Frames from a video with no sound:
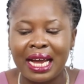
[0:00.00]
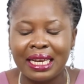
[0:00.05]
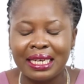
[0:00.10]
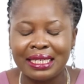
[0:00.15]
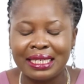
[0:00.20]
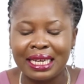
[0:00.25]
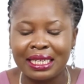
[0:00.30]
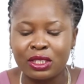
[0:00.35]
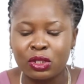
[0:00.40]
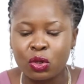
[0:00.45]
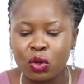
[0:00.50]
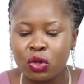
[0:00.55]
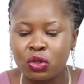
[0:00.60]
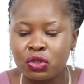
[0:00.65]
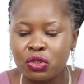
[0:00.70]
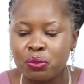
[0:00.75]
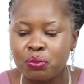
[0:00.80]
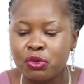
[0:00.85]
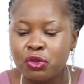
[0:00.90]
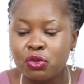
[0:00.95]
that
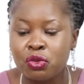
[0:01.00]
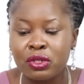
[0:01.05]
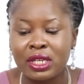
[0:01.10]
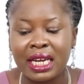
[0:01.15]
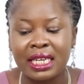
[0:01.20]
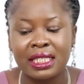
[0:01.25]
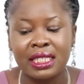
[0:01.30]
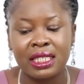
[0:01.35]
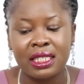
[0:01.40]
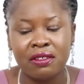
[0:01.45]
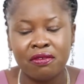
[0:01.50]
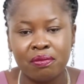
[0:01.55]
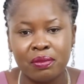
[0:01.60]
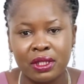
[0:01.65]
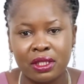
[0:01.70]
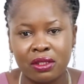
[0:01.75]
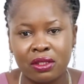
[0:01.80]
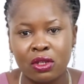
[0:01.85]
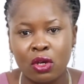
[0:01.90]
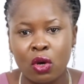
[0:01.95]
contribute to the
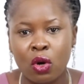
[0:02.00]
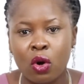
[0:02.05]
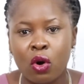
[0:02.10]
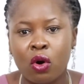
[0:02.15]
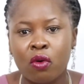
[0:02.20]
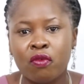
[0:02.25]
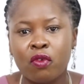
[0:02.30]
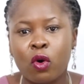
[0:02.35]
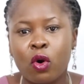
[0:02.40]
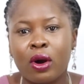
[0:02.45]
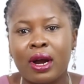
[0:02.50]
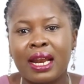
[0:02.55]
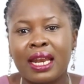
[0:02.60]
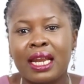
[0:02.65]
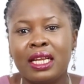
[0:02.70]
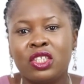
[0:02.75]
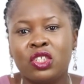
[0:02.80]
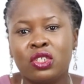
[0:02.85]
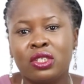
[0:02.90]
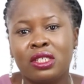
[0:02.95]
achievement of
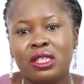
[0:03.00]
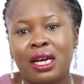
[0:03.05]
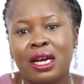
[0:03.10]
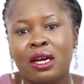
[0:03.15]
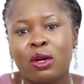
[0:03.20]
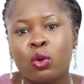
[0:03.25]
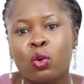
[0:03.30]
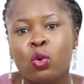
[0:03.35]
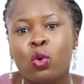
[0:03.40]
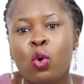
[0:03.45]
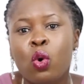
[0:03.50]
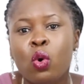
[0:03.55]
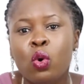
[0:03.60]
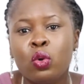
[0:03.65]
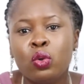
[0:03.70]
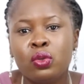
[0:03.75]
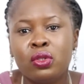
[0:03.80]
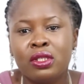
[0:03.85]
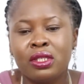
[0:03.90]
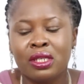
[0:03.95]
organizational
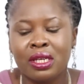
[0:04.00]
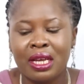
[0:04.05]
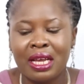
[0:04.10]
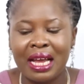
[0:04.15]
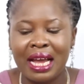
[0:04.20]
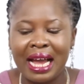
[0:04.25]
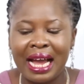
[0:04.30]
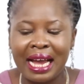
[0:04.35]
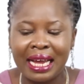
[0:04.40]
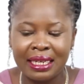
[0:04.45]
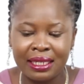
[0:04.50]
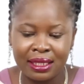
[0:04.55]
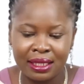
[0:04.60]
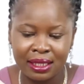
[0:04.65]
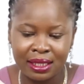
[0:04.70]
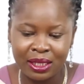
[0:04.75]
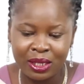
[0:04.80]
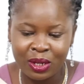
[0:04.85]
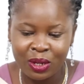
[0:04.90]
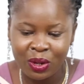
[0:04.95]
goals
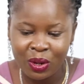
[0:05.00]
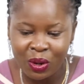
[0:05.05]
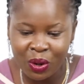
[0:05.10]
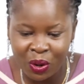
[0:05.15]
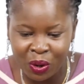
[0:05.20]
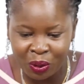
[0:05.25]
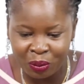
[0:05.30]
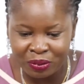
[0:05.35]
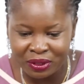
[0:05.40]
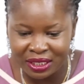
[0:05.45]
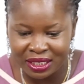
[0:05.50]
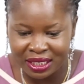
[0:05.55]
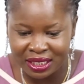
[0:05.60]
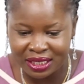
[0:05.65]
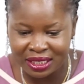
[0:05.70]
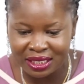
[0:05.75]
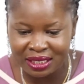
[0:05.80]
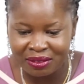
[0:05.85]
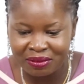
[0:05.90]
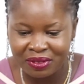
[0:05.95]
and
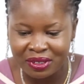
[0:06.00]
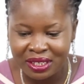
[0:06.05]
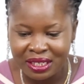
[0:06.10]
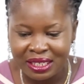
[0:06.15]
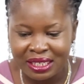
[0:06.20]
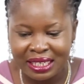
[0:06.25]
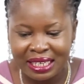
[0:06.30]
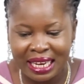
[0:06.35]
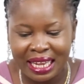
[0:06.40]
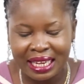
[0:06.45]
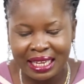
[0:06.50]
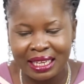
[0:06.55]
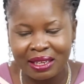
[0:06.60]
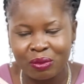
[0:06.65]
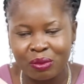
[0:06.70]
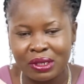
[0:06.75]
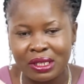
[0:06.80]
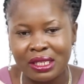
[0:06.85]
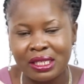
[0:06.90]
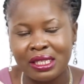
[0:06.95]
objective. Like
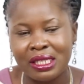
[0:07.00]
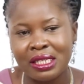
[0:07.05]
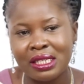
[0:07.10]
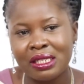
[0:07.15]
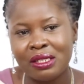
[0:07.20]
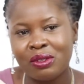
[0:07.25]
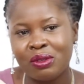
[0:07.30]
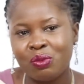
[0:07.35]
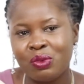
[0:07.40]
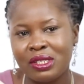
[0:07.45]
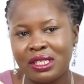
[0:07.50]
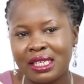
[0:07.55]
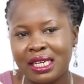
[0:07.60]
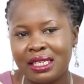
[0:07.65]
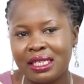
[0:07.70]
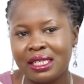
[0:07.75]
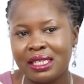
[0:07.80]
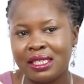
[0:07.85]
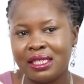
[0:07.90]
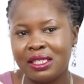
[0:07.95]
we
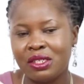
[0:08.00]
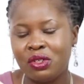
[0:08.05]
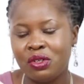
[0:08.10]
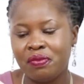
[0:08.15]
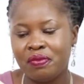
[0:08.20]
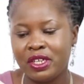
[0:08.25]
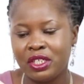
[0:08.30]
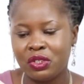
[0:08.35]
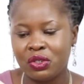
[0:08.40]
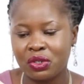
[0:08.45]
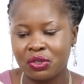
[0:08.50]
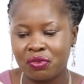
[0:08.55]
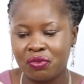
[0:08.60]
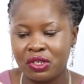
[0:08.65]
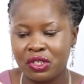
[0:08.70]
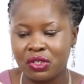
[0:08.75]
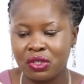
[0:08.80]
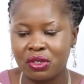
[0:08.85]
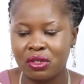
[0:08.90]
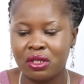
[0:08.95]
said in the new venture
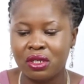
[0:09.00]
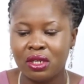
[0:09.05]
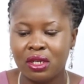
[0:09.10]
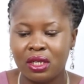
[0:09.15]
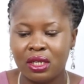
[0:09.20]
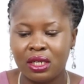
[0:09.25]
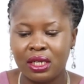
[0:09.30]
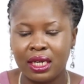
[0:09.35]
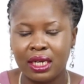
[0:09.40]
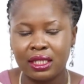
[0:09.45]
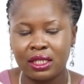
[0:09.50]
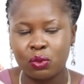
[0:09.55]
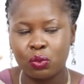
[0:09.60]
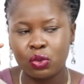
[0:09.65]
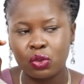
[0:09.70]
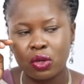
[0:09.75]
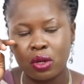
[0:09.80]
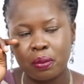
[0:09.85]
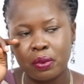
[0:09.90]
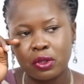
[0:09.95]
creation that it
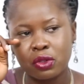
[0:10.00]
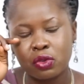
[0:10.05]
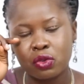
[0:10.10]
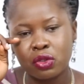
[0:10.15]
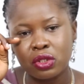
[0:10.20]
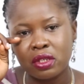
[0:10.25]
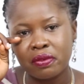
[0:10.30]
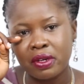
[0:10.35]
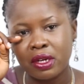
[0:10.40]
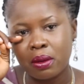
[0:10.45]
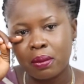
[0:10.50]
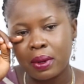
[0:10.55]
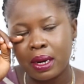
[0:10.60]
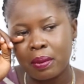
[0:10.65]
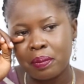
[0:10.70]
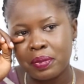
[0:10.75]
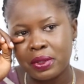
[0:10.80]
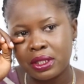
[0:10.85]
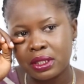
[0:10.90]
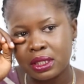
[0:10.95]
will help us to develop our
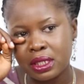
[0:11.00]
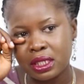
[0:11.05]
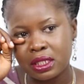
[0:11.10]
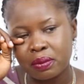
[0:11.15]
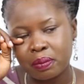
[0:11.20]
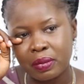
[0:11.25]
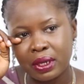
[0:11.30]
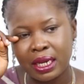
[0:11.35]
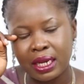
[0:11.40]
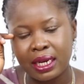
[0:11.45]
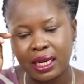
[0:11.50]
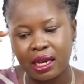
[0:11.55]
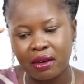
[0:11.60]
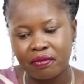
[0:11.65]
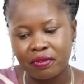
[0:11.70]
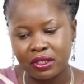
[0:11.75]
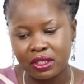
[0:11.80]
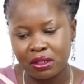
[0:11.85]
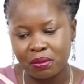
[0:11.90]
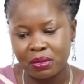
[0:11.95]
business plan, our
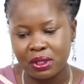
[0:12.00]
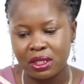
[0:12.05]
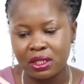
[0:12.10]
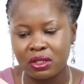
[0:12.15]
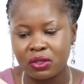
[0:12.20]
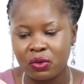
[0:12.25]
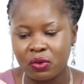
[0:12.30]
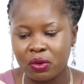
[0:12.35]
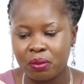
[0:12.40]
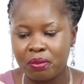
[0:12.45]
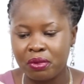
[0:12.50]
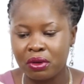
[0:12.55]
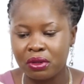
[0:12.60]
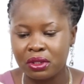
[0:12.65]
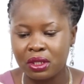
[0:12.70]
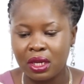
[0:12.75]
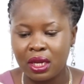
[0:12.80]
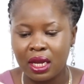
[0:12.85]
feasibility report,